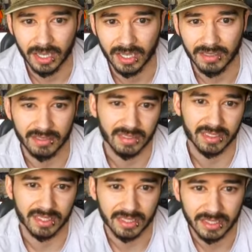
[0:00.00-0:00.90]
I don't
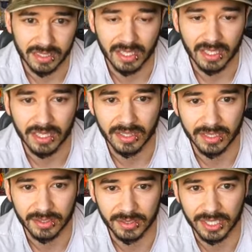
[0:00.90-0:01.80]
really.
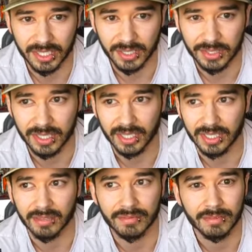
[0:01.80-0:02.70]
There's really nothing
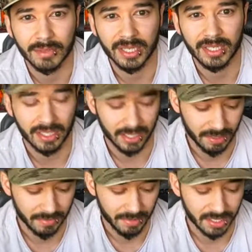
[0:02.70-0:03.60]
in it for me.
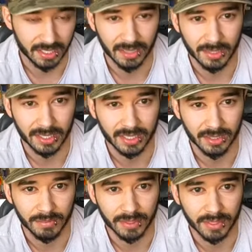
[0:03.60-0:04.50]
Like, if I saw my
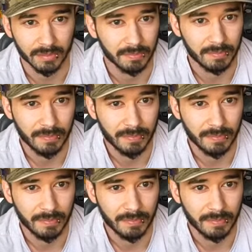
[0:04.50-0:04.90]
stuff in a